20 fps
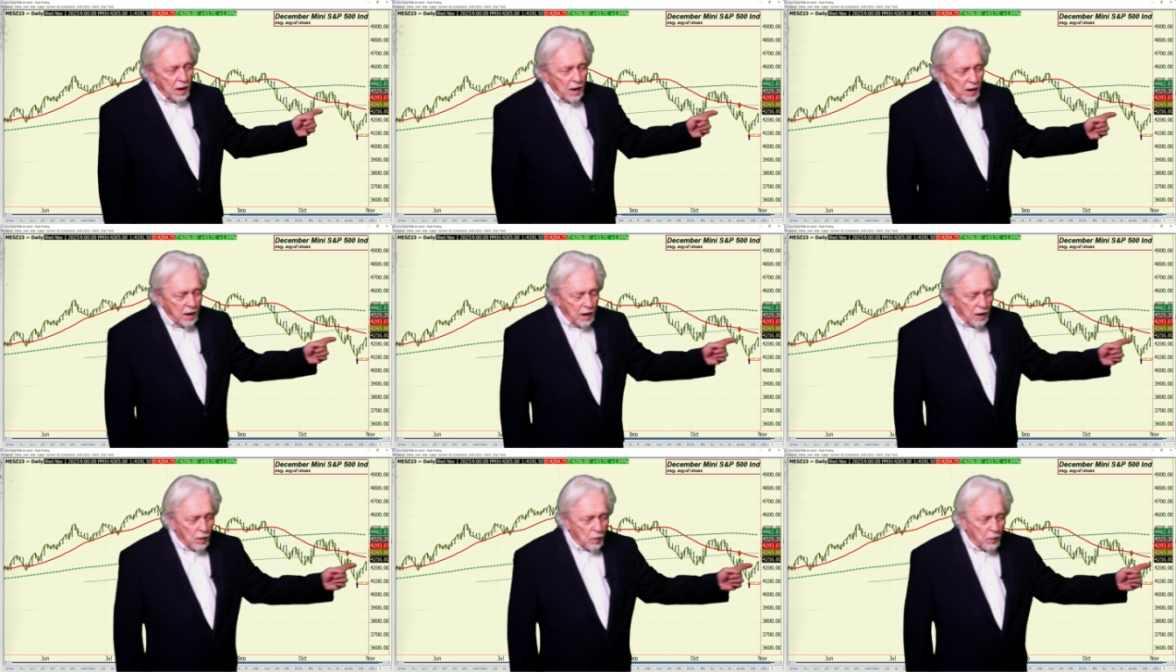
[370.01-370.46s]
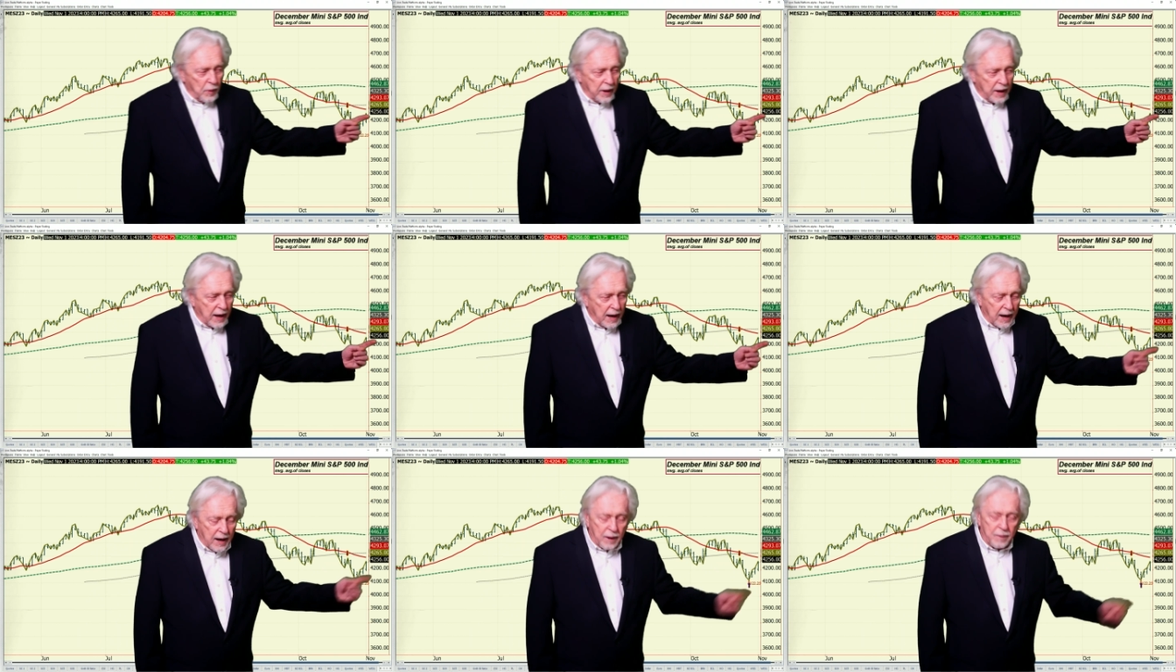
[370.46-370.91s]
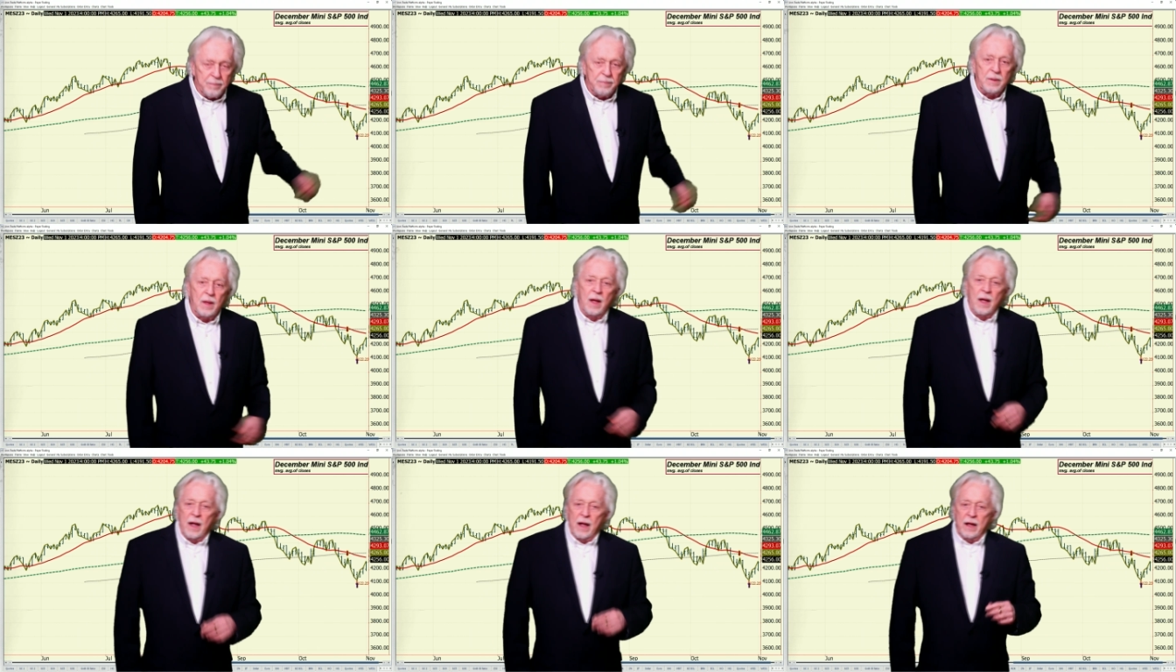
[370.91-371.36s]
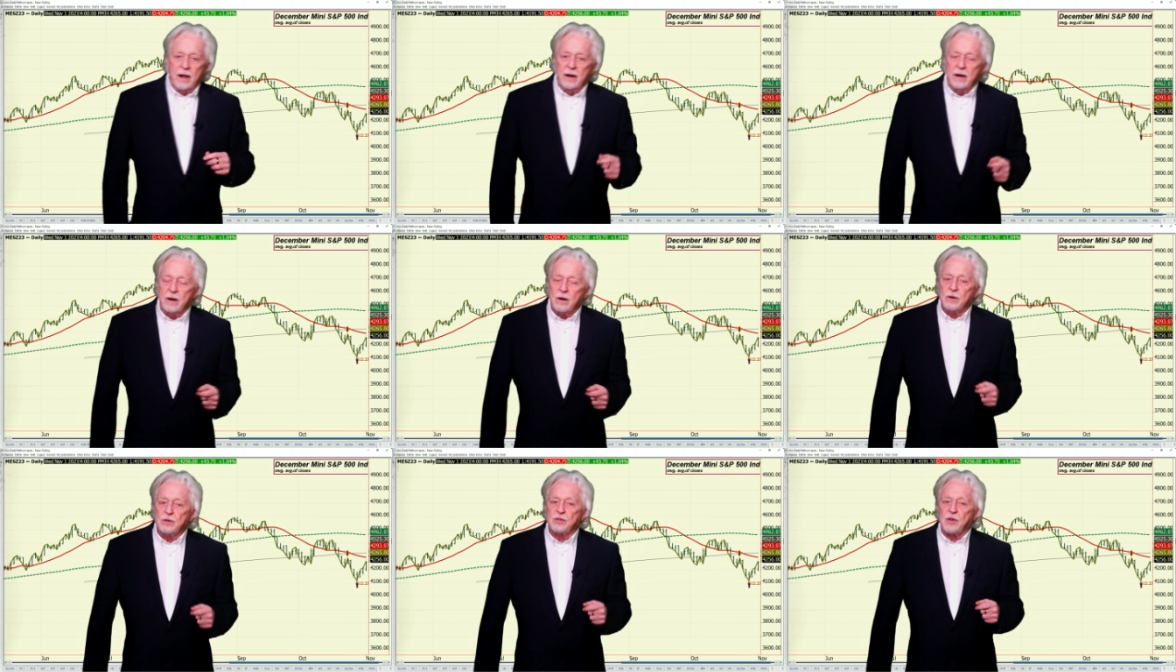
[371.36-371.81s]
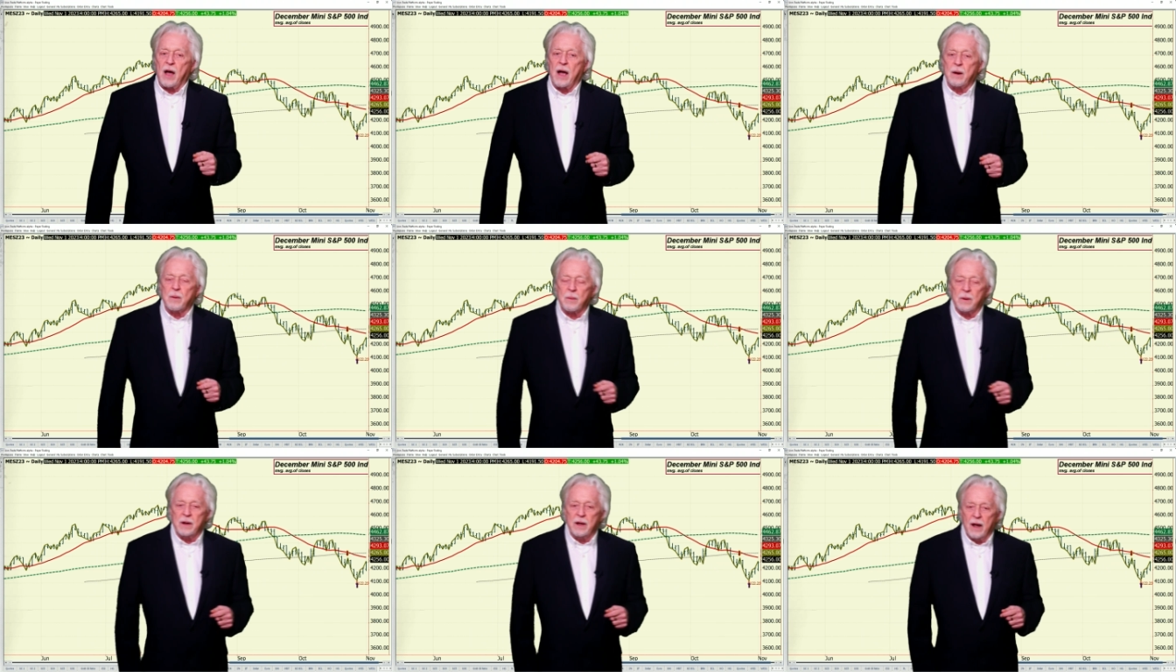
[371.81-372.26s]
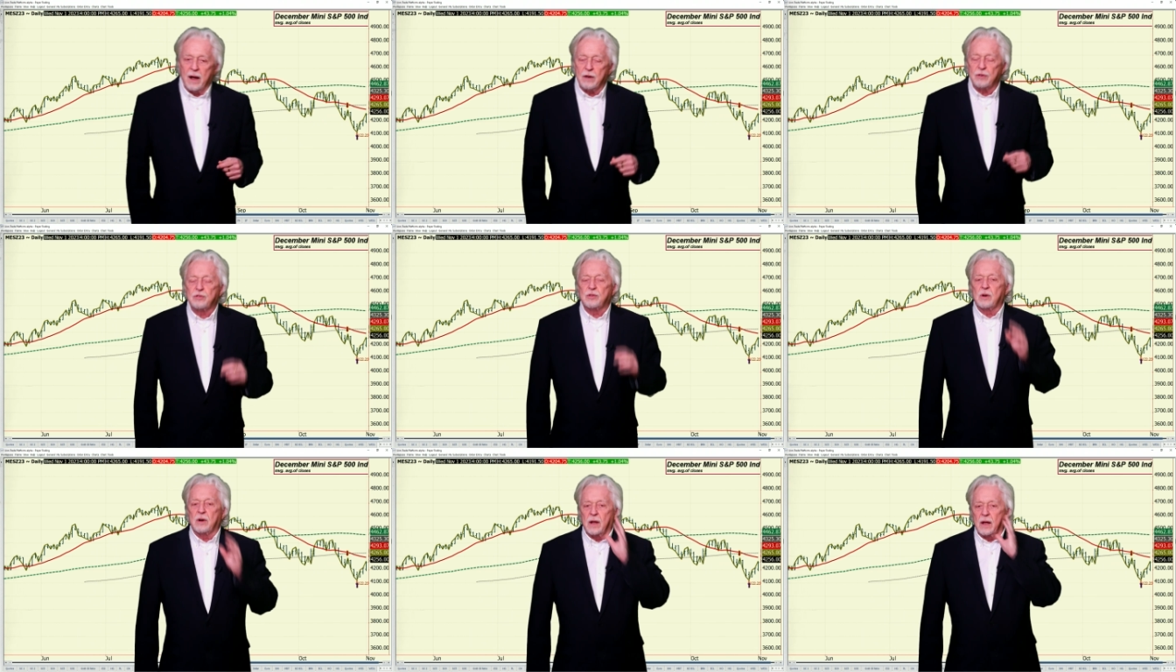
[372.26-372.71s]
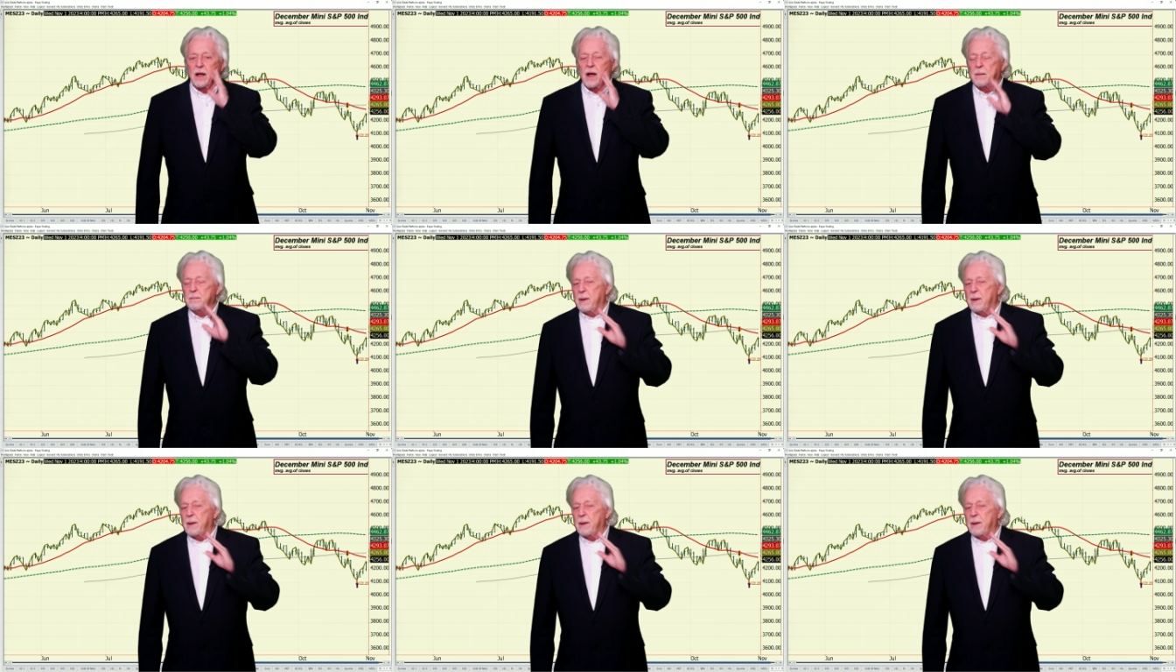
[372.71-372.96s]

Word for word: Here we are. And here's Ira yesterday.